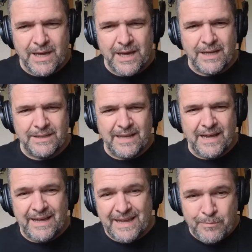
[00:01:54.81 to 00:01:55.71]
And
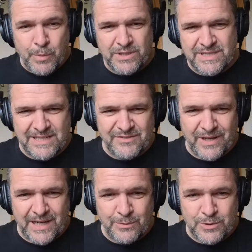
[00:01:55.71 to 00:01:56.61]
he puts these
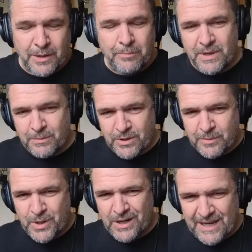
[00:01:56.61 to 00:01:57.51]
videos up. I'm going to
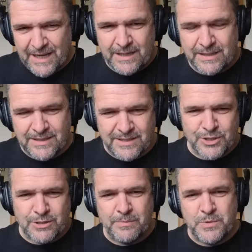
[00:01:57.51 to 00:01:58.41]
put a link in the
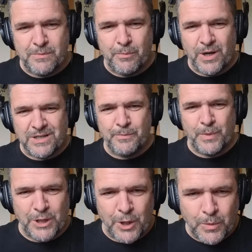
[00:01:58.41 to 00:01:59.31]
description box
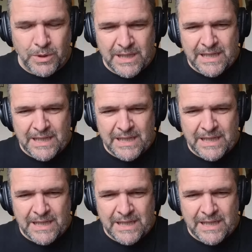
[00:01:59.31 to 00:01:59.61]
below.